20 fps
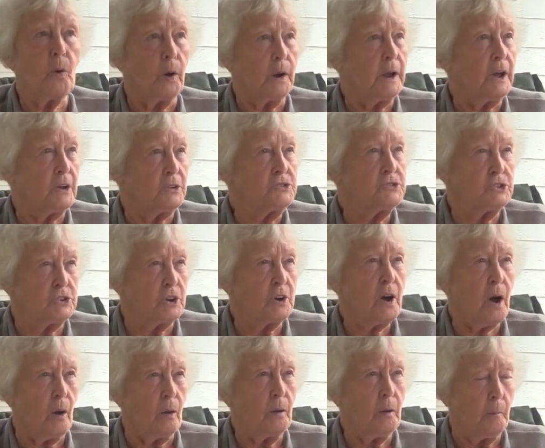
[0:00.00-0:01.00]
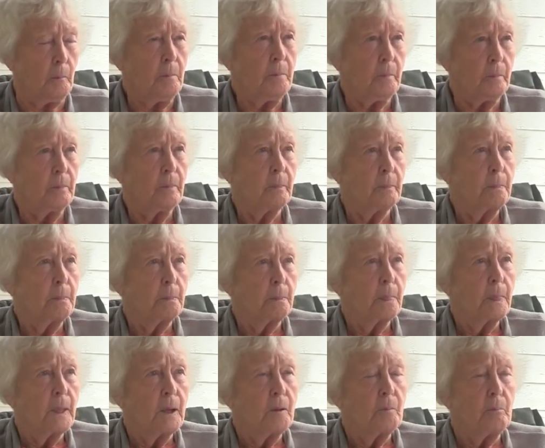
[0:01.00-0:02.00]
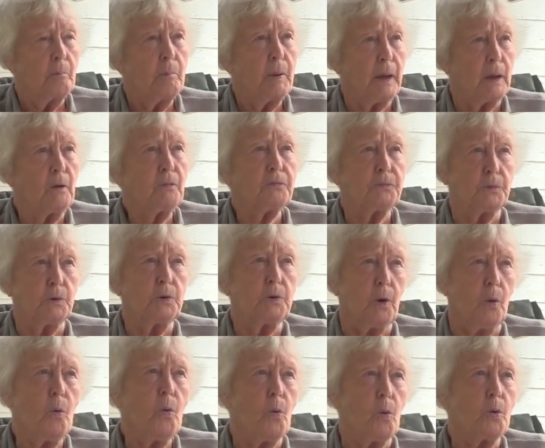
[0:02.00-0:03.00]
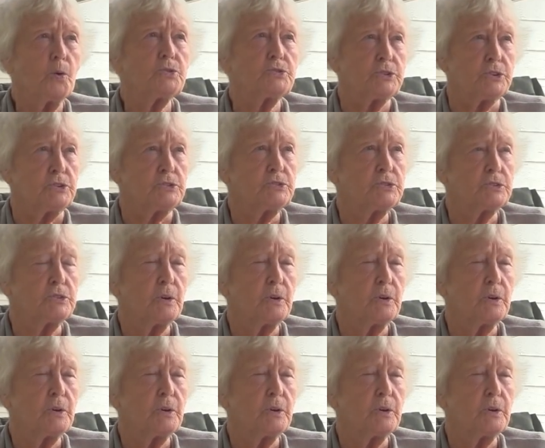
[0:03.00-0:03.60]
do you call them? Barefoot horses.